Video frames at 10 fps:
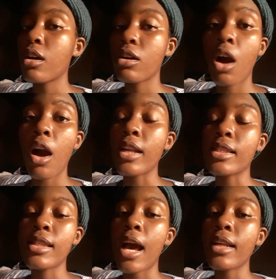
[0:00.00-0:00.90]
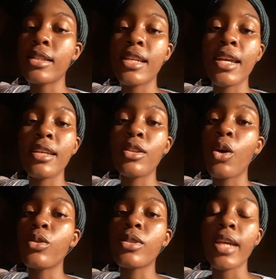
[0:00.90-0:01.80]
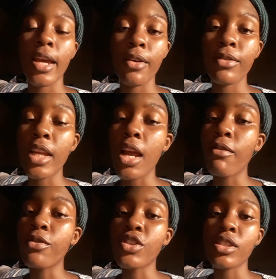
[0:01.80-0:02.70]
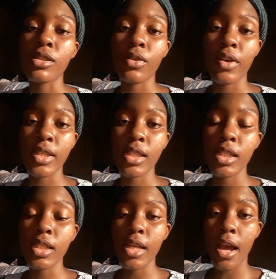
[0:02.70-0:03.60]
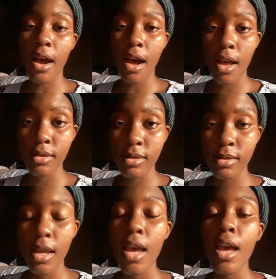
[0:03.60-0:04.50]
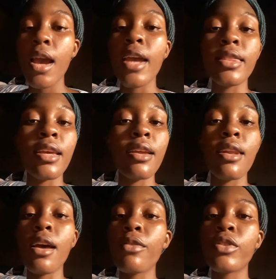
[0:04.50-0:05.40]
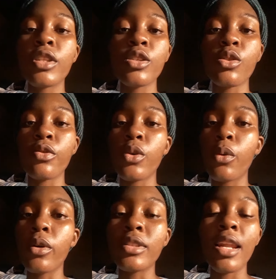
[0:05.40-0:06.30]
God is that they don't have the love of Jesus Christ in their hearts, and they love the things of the world.